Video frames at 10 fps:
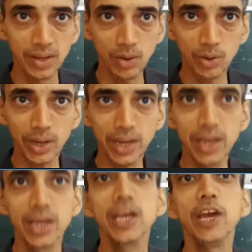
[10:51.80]
Okay?
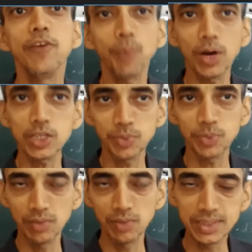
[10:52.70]
If possible,
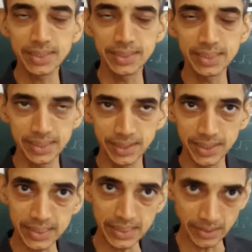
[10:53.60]
we'll certainly
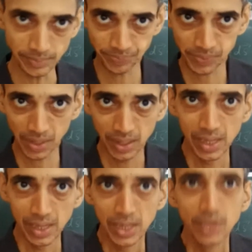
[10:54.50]
return.
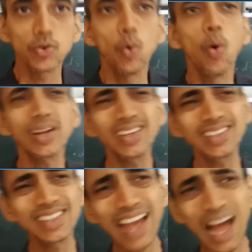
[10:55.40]
So what is
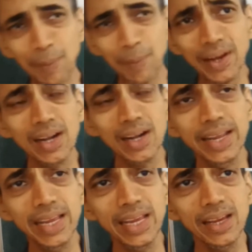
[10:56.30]
capital
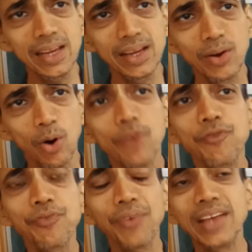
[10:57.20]
D
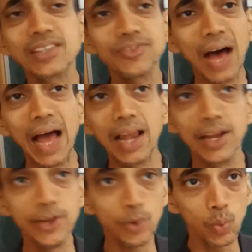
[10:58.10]
on face
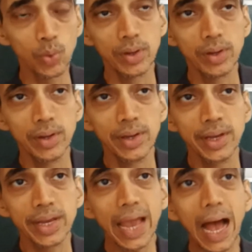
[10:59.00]
value?
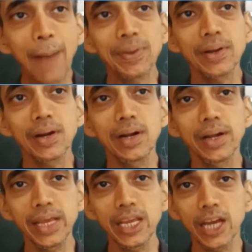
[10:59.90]
Capital
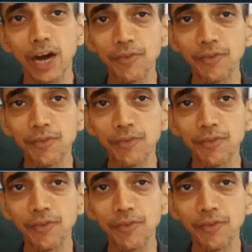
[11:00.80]
D, a